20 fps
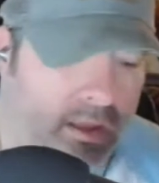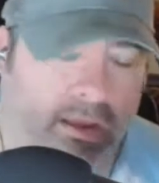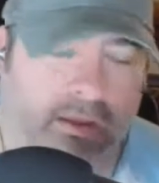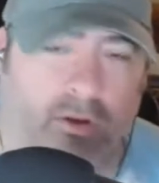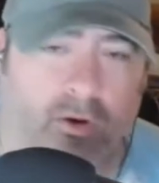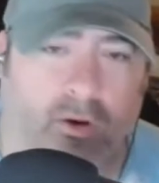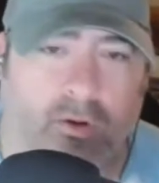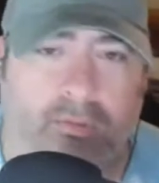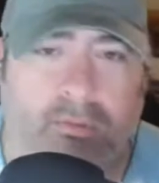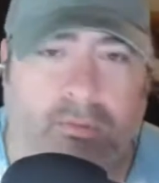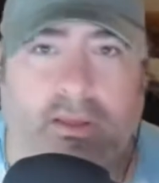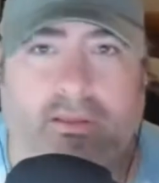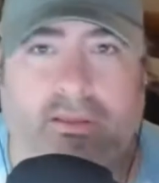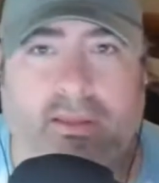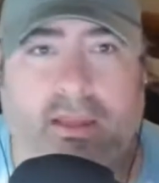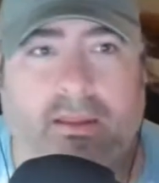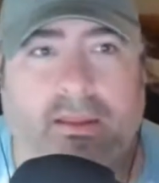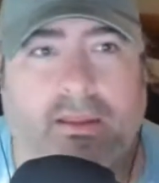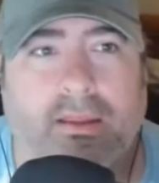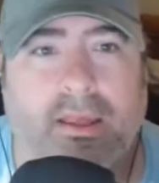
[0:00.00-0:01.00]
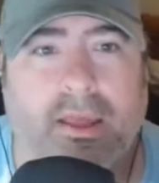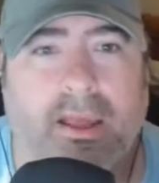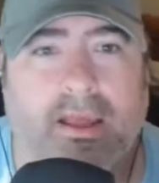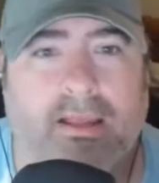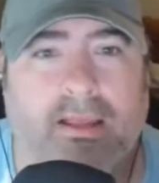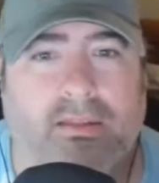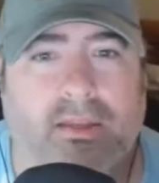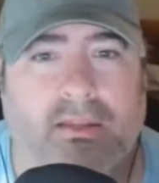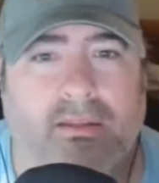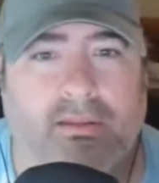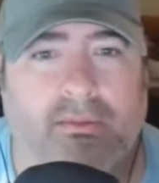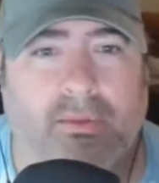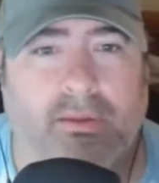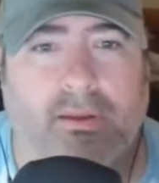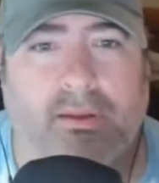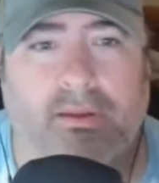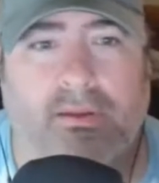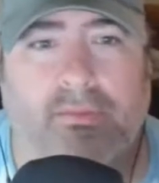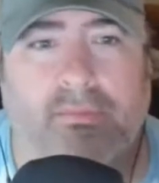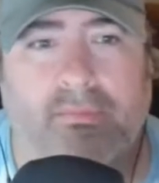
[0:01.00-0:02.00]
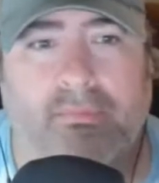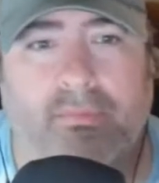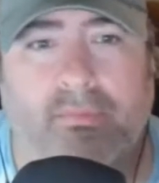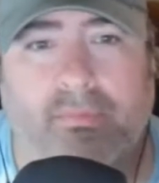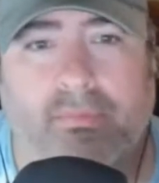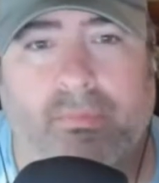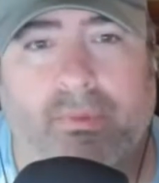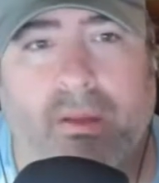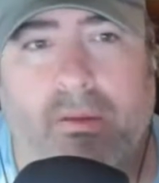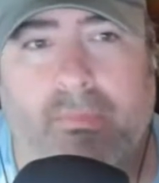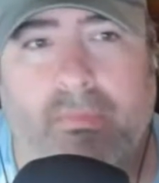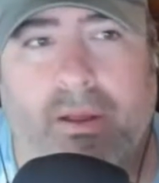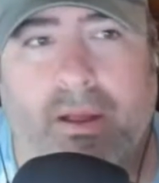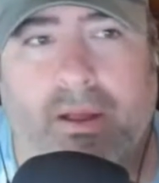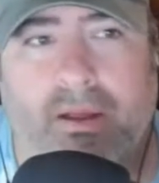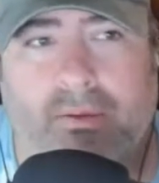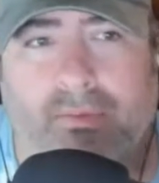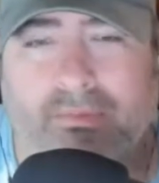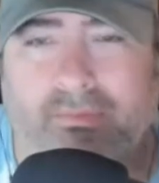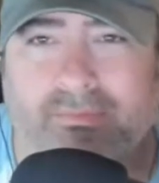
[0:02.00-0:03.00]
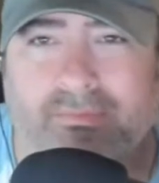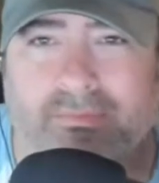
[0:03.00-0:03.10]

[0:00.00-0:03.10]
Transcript: And normally a tank of gas lasts me about